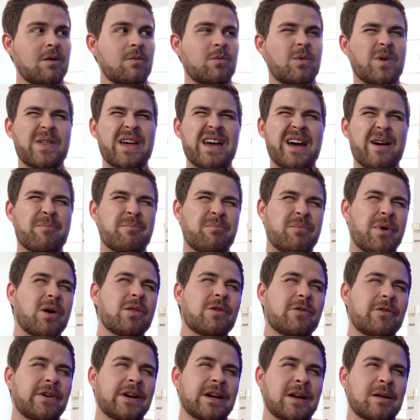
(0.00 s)
without
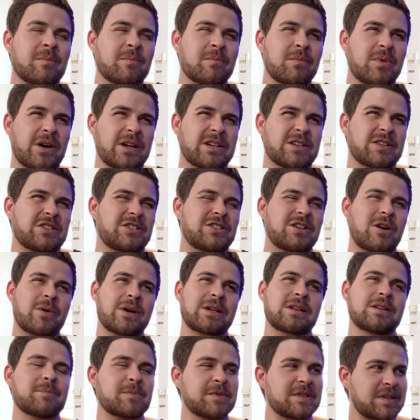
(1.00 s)
bothering them by just
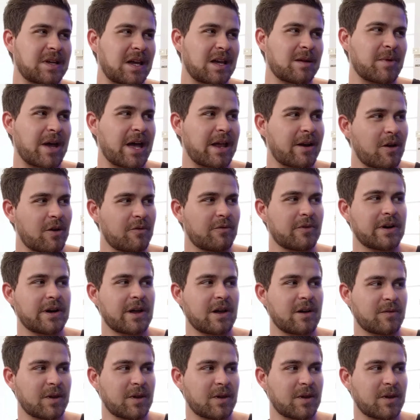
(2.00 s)
showing them the same ad over and